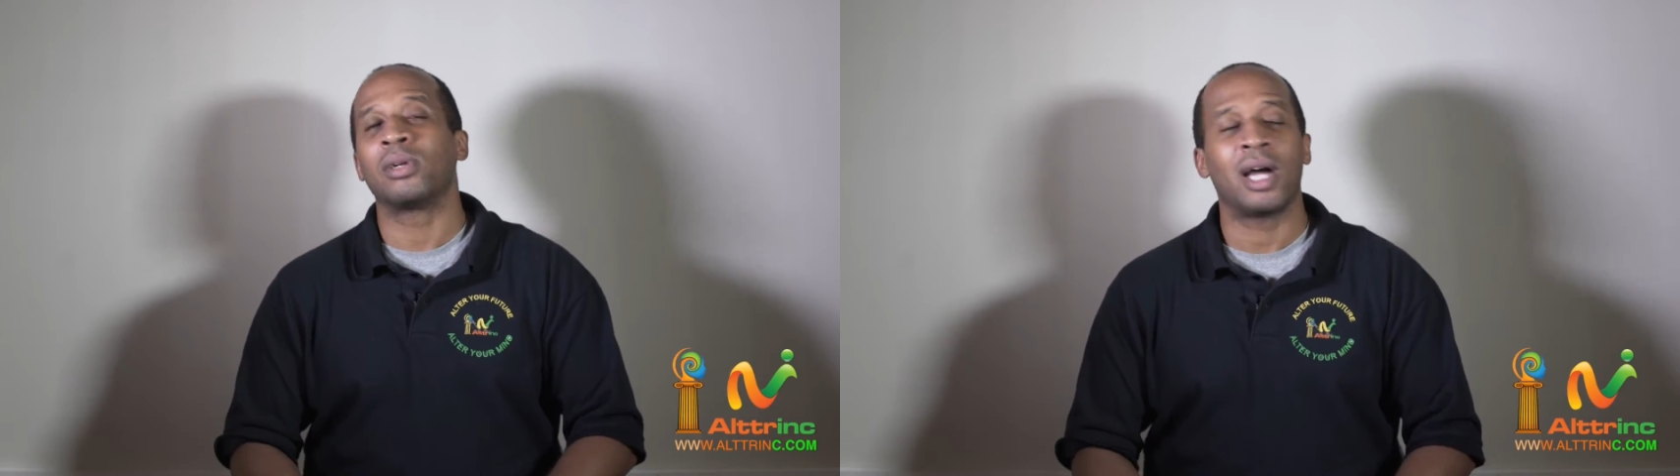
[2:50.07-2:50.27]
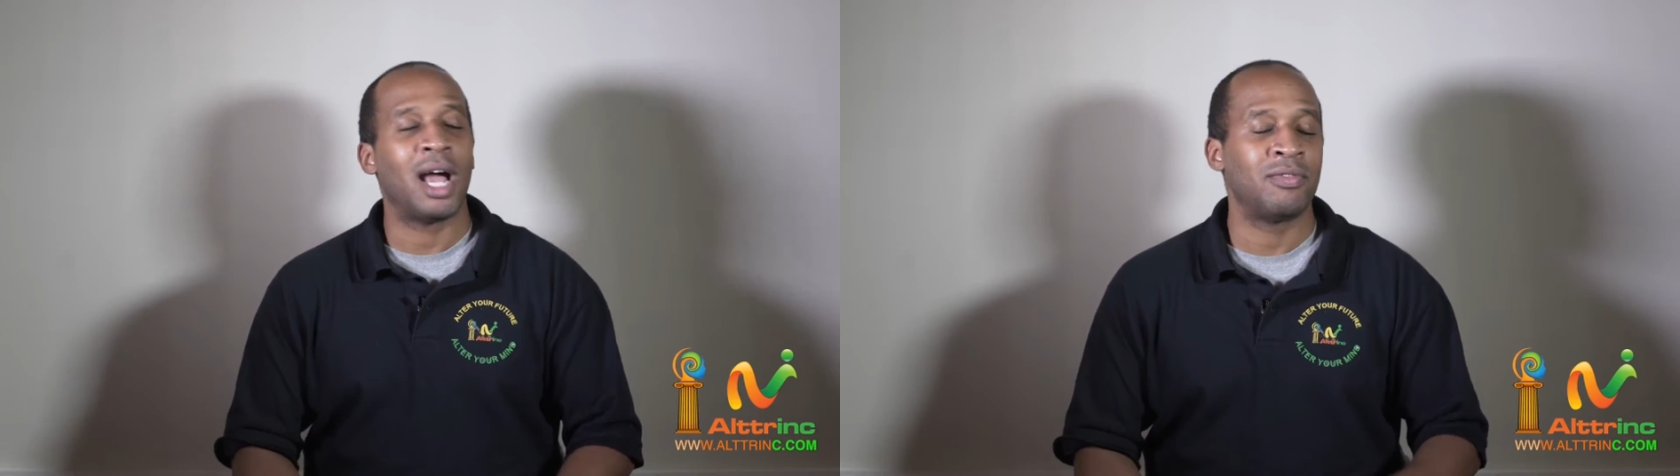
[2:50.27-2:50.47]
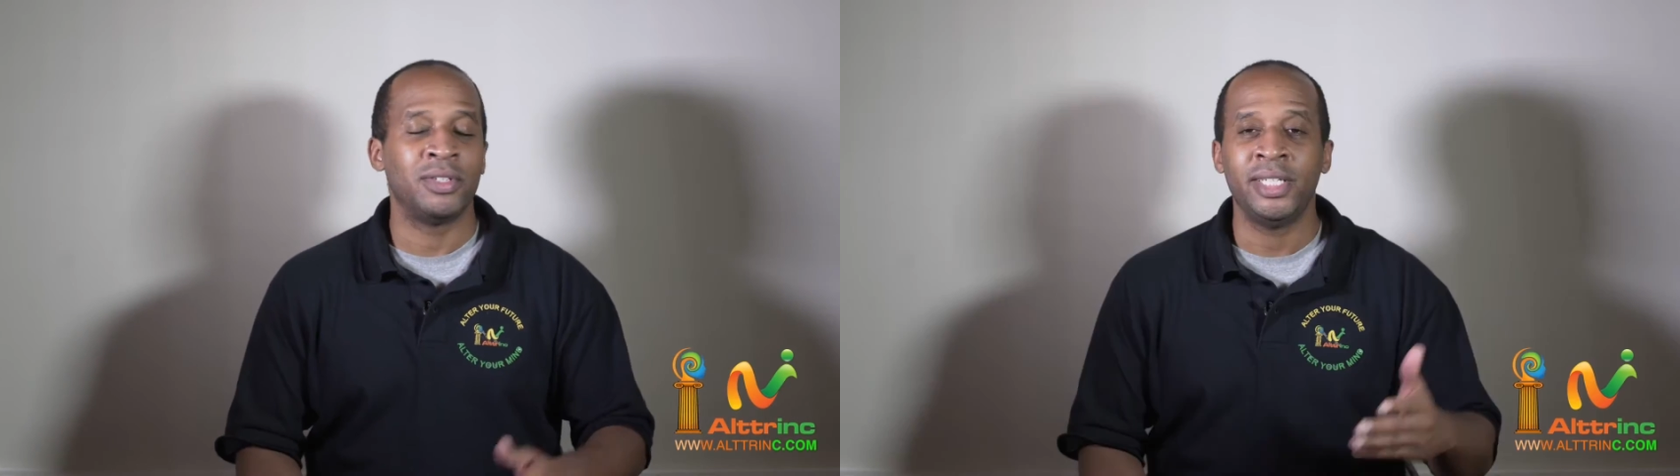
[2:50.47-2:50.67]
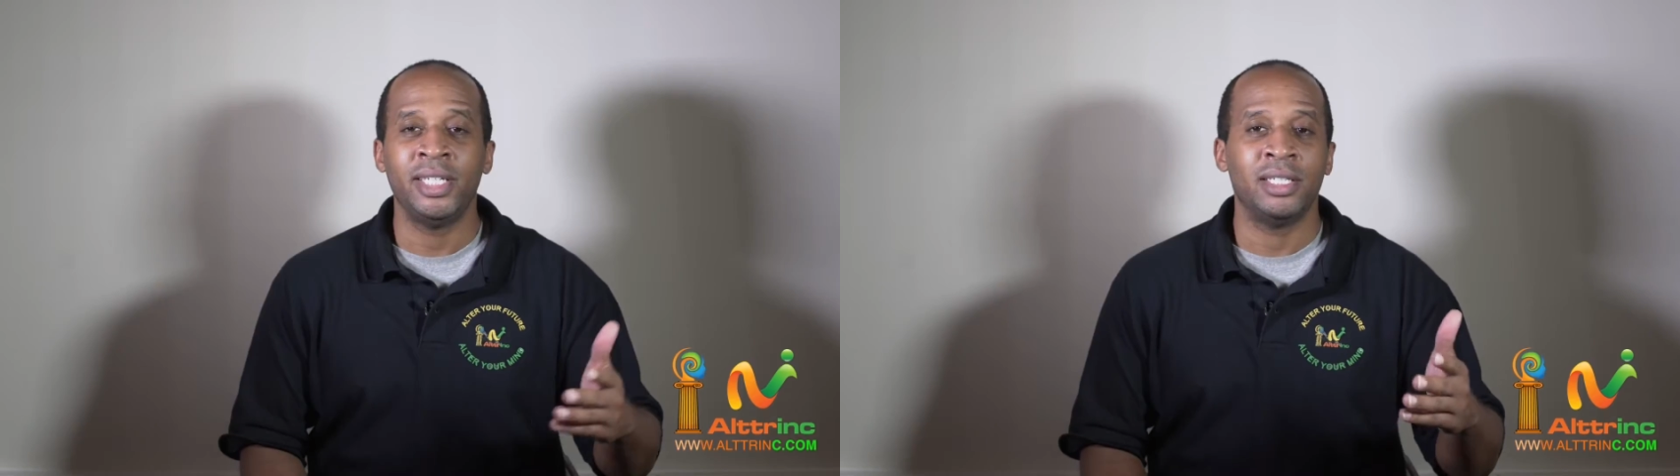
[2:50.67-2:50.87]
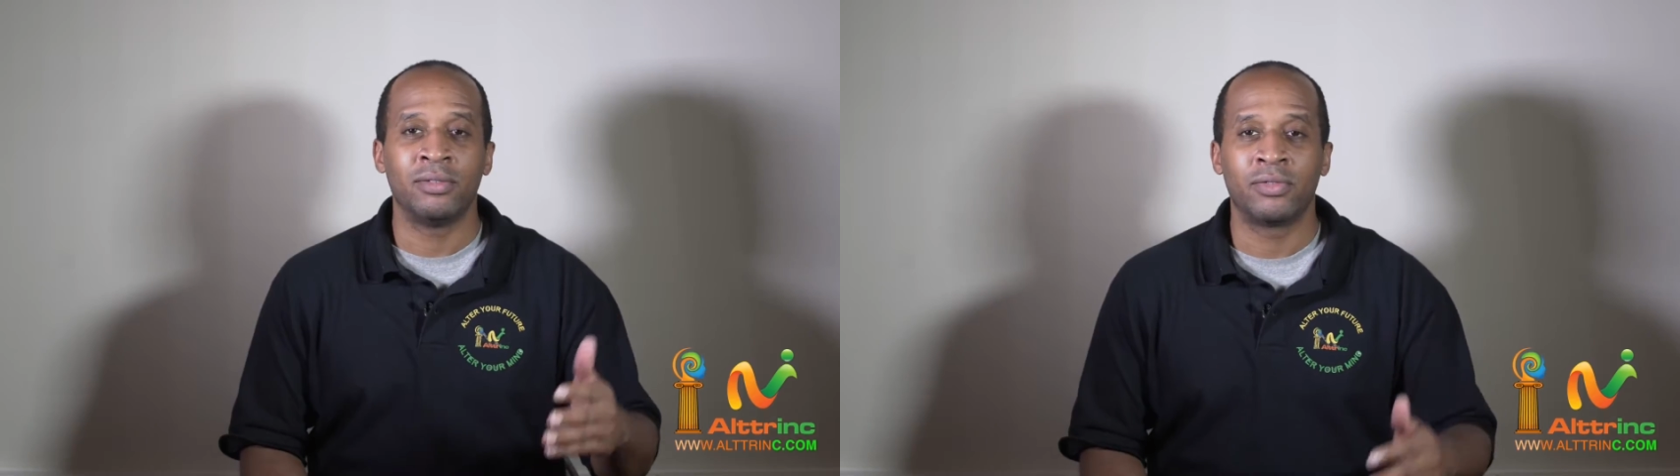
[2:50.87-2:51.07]
look, I haven't
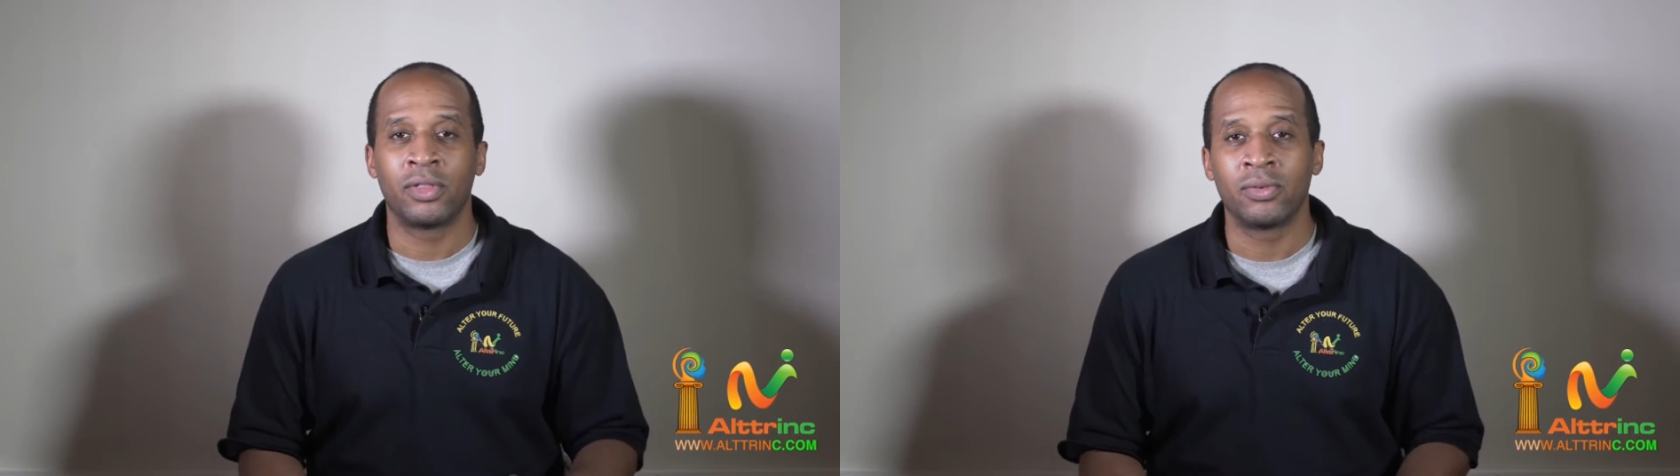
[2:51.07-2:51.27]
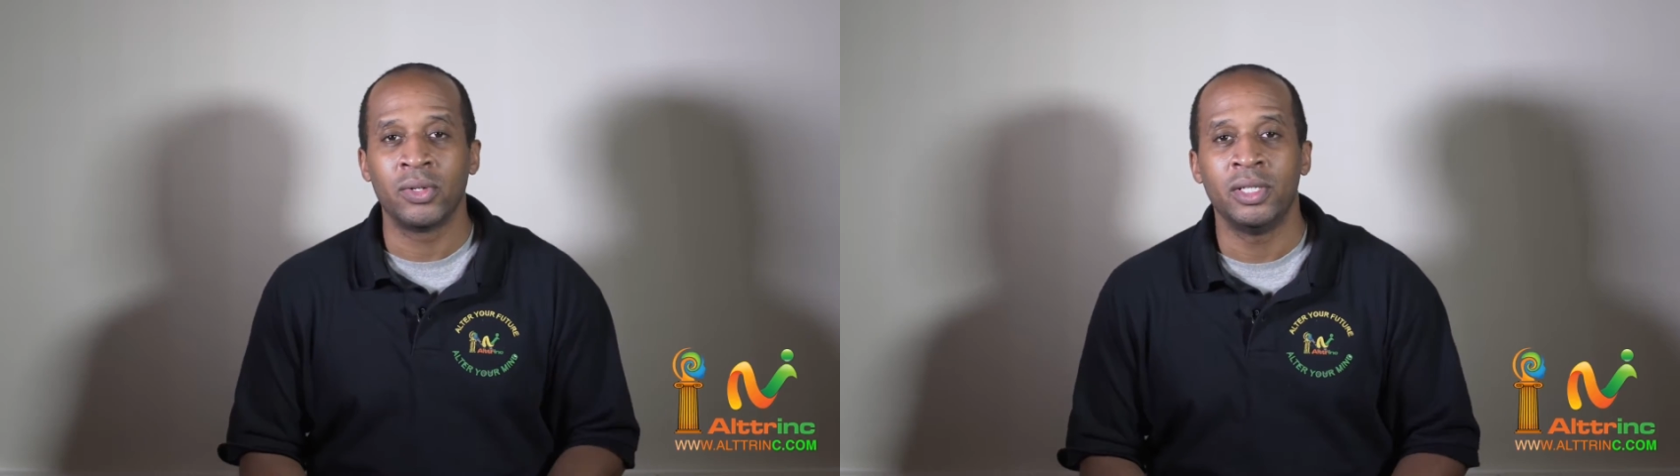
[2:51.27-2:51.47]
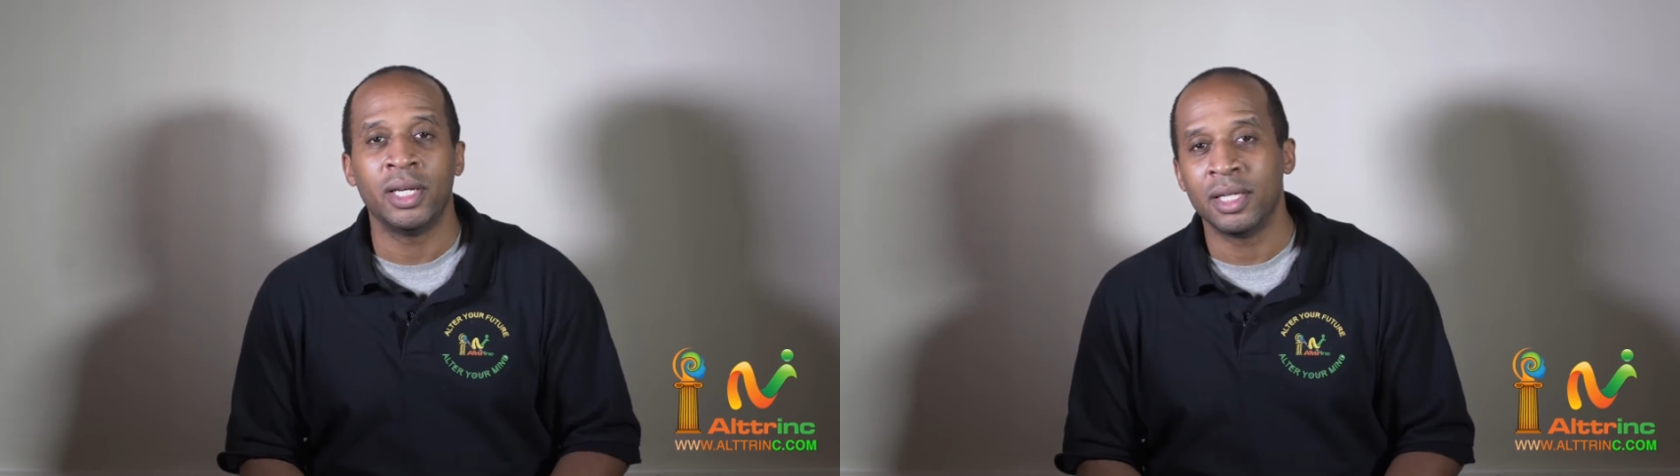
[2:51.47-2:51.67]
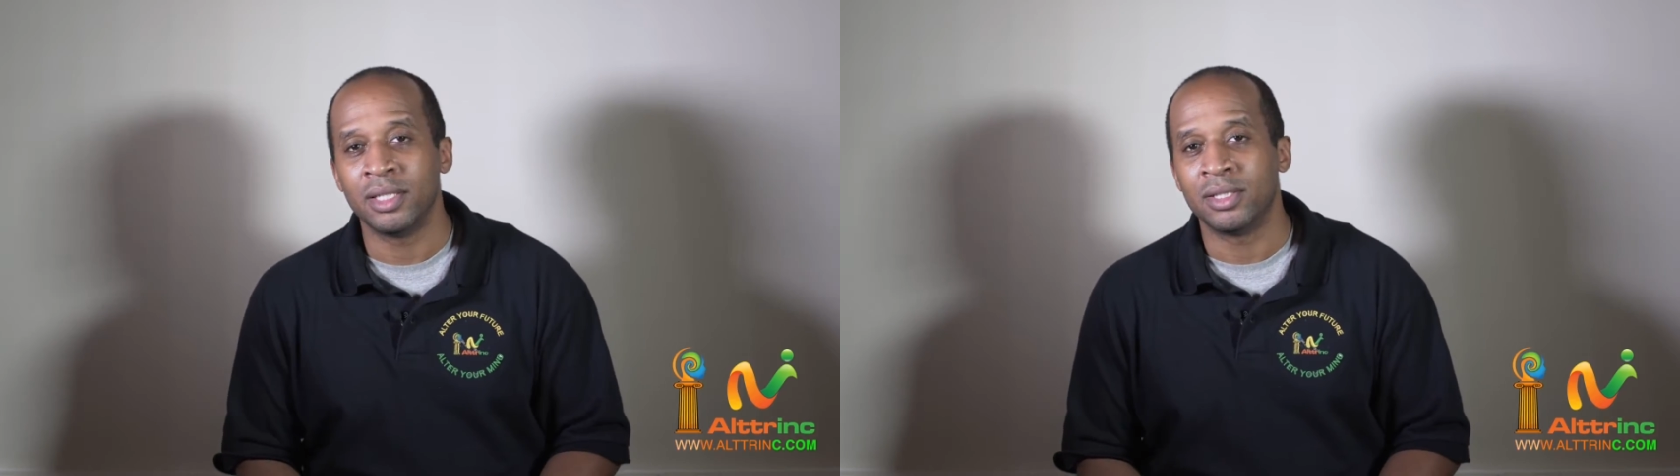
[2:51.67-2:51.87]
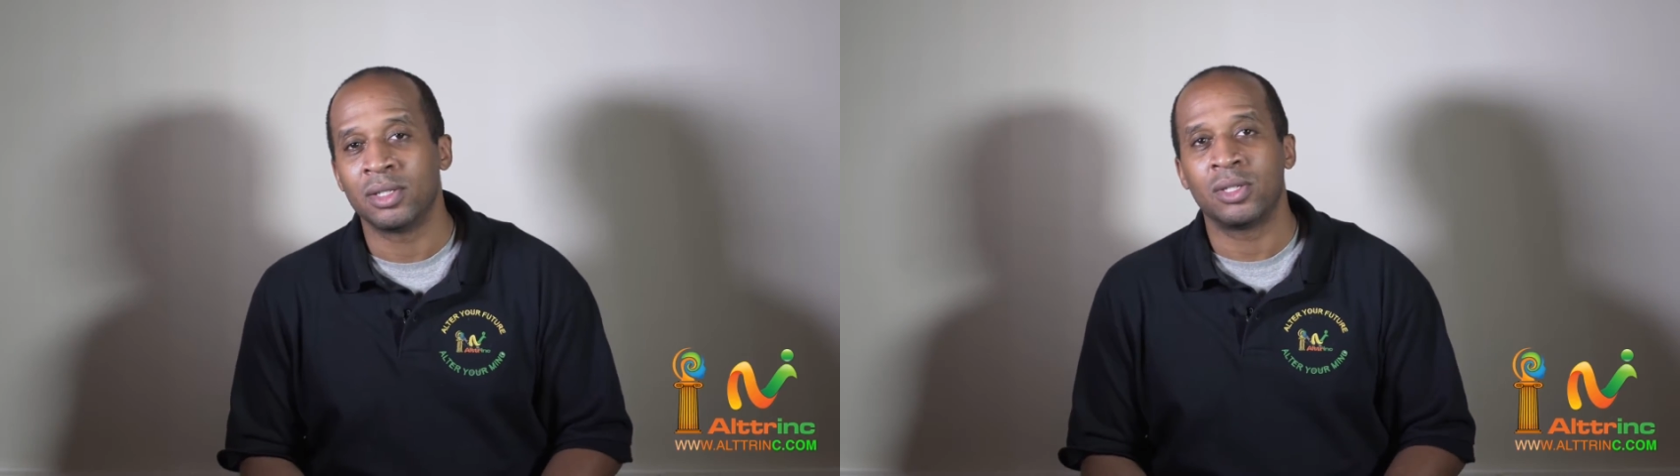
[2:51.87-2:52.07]
eaten for 3 days.